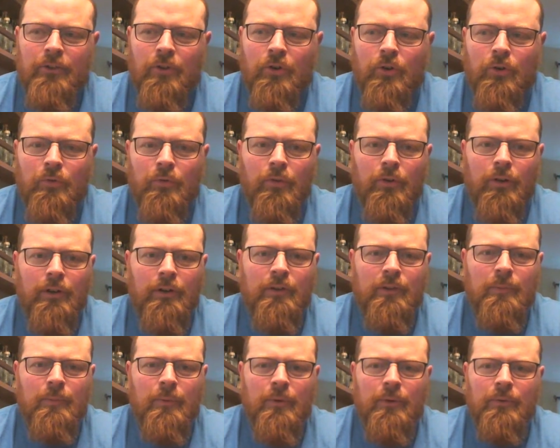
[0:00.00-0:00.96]

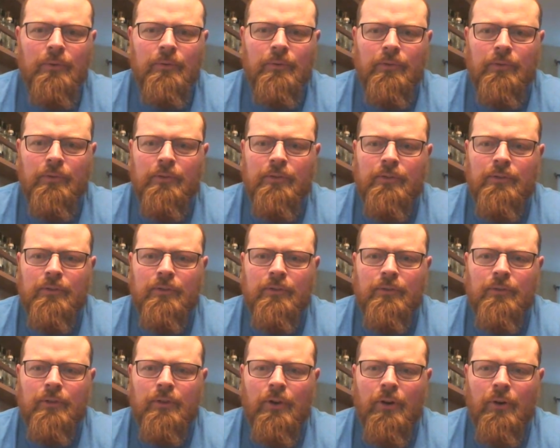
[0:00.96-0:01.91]
overexposed
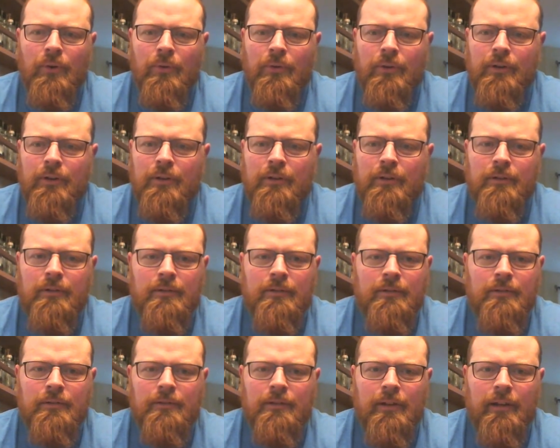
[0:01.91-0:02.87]
to the oak,
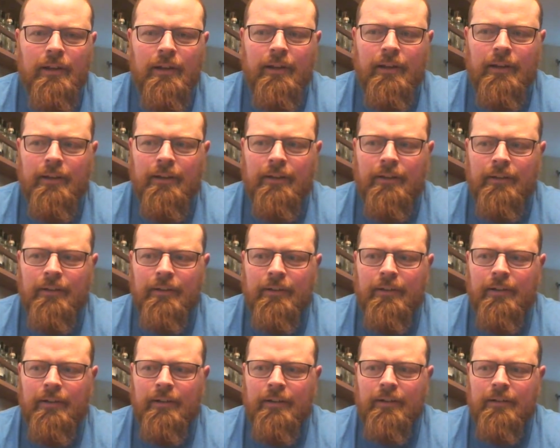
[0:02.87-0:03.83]
and
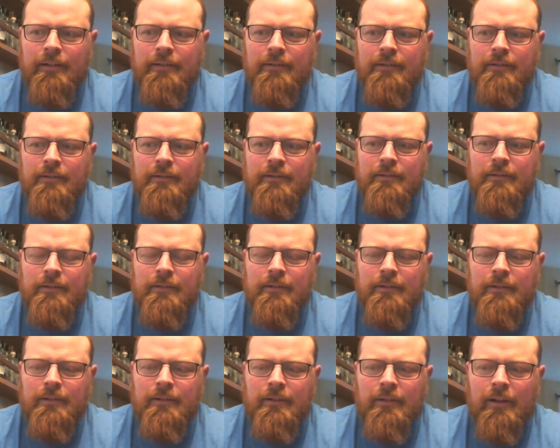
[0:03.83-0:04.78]

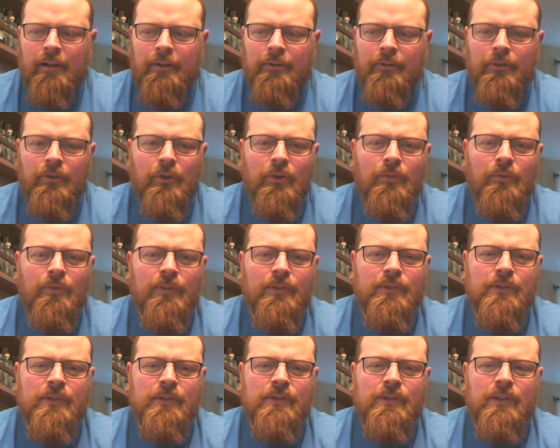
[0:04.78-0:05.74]
I don't know if
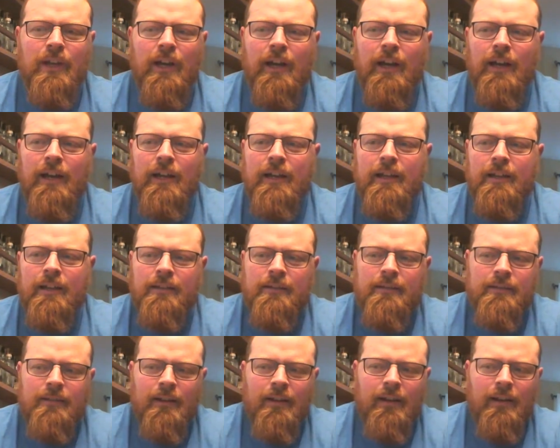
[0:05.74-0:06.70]
it's just the high
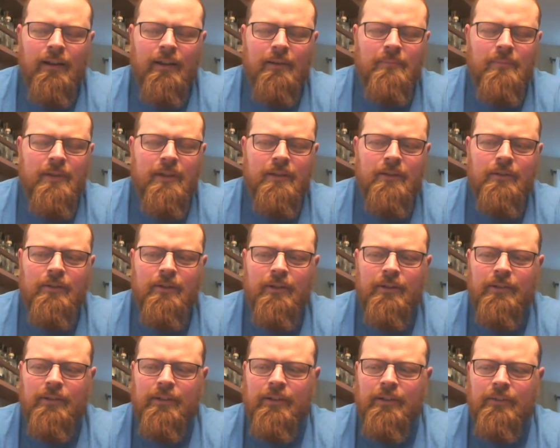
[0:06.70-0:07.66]
peak
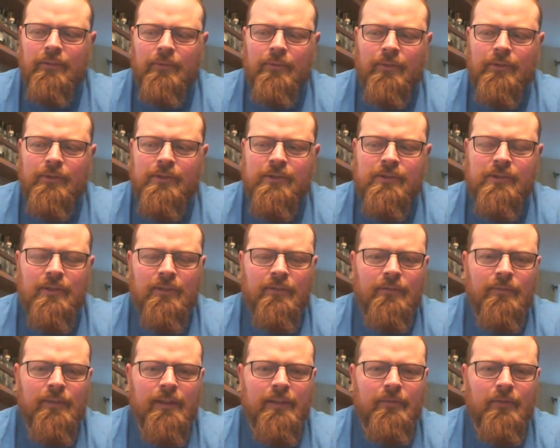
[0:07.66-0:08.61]
content or just the
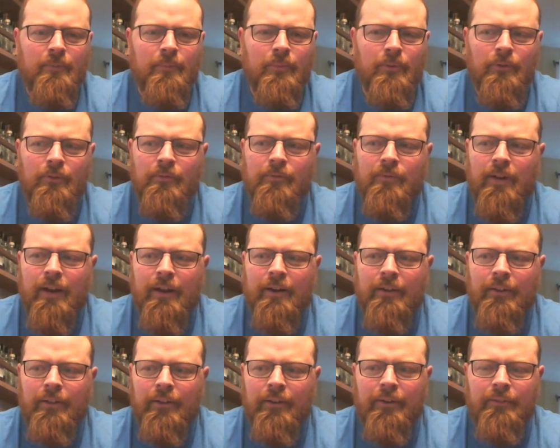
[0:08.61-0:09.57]
flavor
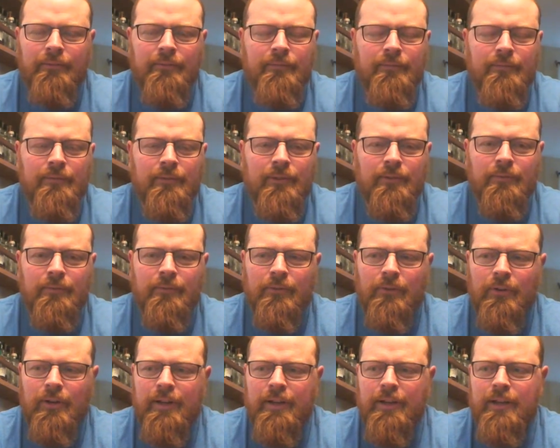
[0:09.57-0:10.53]
profile of
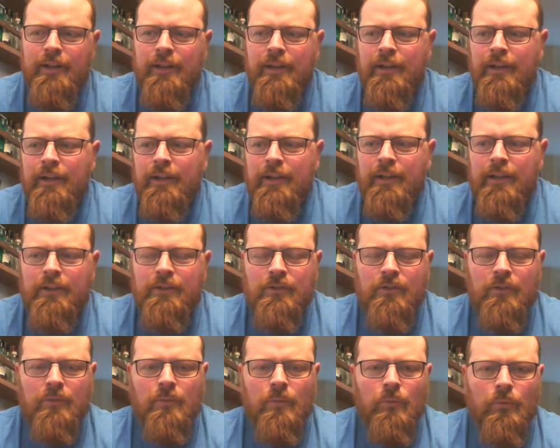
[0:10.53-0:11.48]
Laphroaig. It
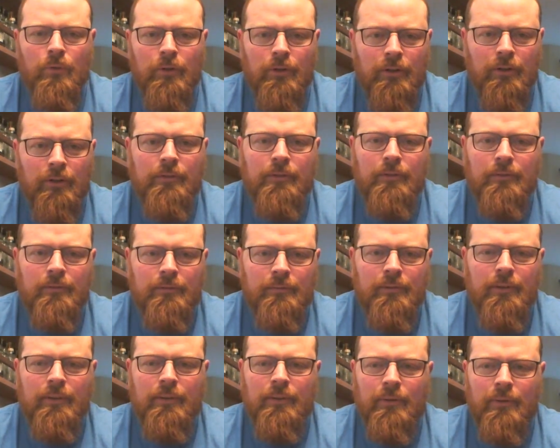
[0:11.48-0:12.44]
just works
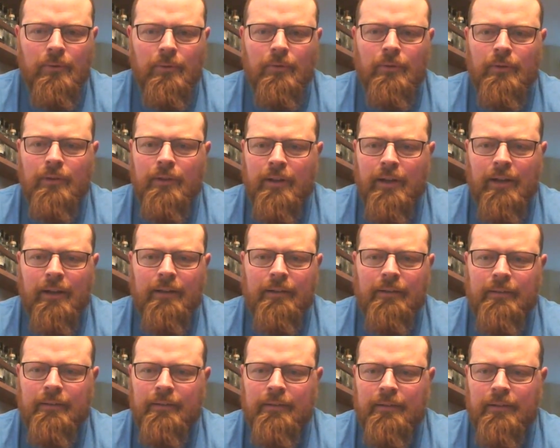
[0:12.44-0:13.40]
with the quarter
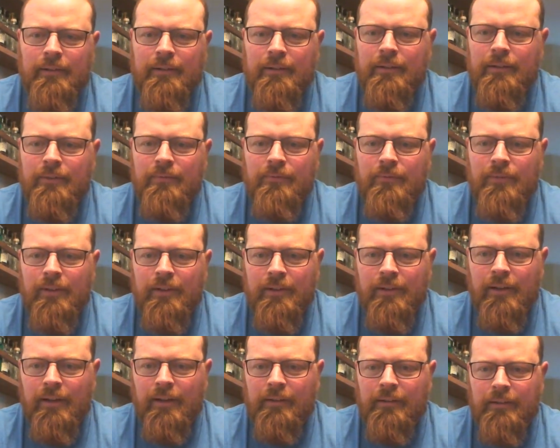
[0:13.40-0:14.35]
cask, and it's
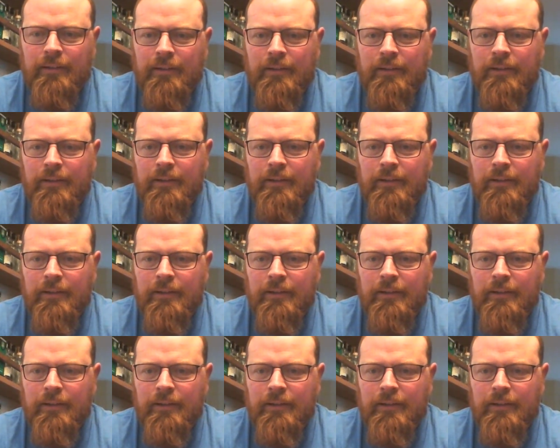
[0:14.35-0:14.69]
fantastic.